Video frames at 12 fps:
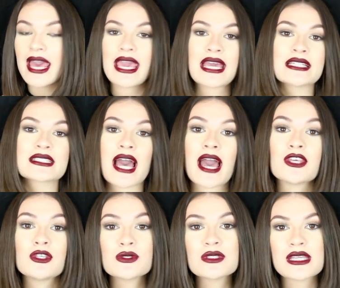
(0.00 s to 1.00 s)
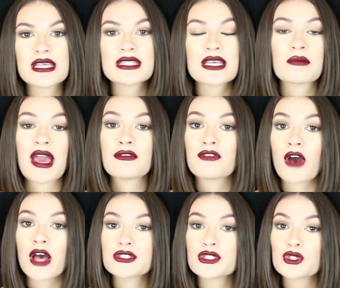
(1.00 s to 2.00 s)
and I used this in my
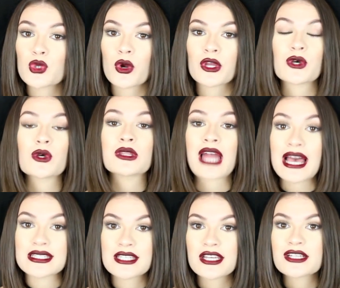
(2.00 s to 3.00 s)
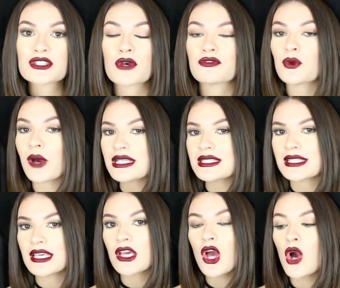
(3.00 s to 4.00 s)
fall tutorial last year, so if you want to
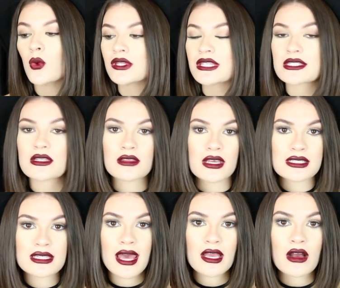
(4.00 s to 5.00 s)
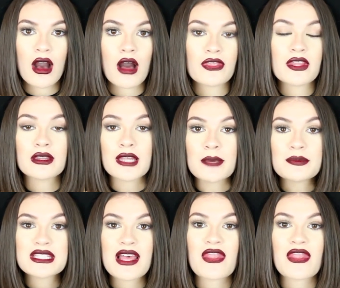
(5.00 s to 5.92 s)
see what this looks like on the lips,